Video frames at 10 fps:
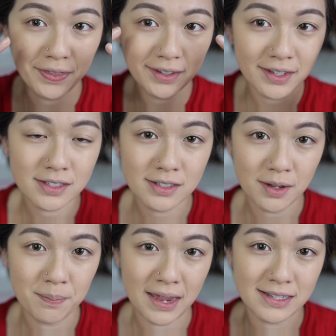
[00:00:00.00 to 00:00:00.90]
think this is
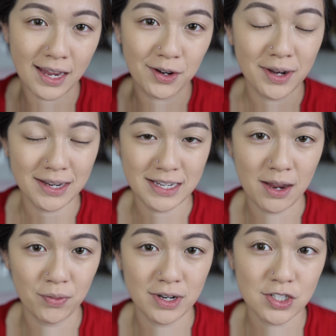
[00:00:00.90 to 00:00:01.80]
the best I could
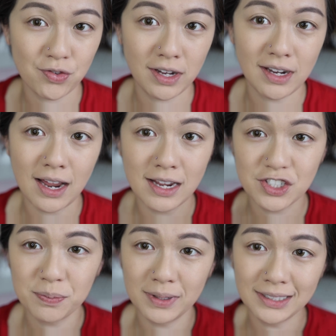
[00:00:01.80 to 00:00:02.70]
attempt with a straight
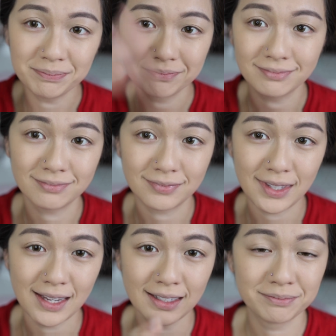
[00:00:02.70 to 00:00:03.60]
arch, but
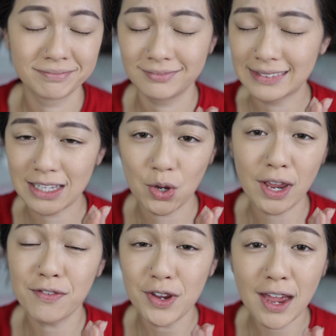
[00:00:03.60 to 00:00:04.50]
yeah.
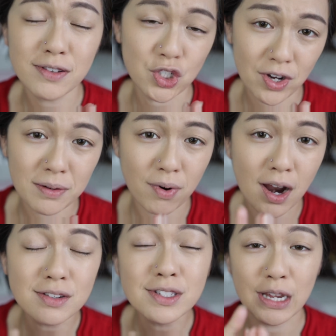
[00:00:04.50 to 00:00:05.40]
If you have straight
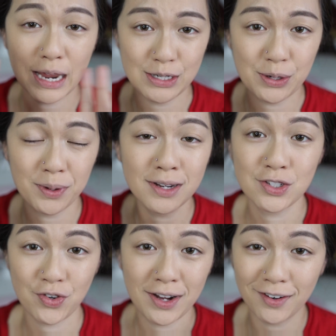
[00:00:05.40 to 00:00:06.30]
brows, do it
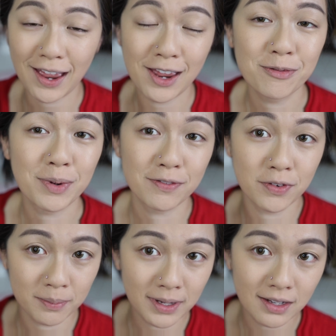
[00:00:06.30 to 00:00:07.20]
straight, okay? But
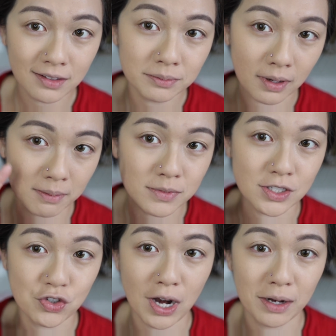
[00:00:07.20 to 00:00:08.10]
for me, I'm
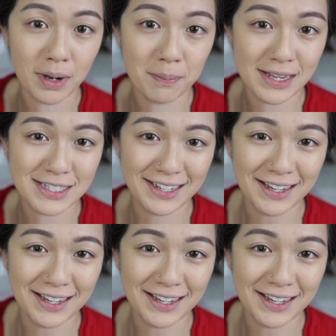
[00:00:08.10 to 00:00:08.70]
just trying my best